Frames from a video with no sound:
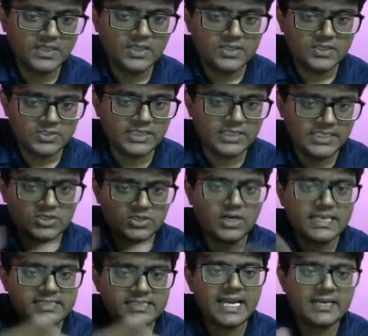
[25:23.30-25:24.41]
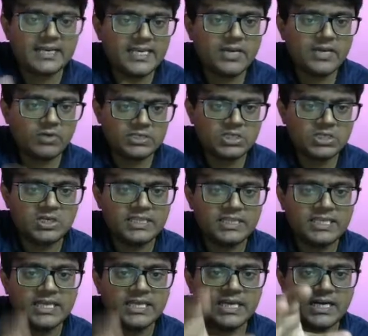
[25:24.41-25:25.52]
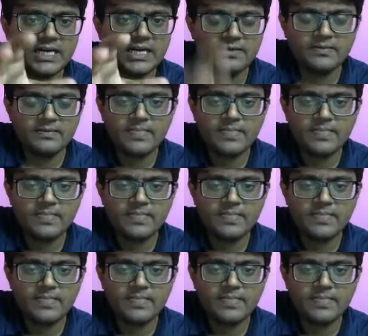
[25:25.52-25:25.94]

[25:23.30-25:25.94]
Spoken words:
So that is not exactly a question on the